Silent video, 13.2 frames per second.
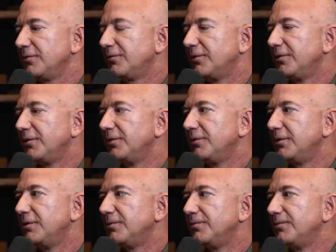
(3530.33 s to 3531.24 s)
for
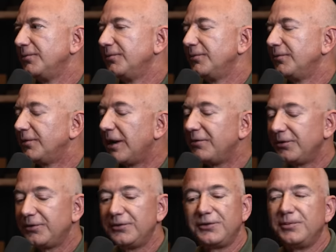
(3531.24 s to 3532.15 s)

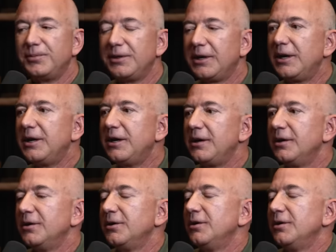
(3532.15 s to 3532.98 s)
ever since the beginning,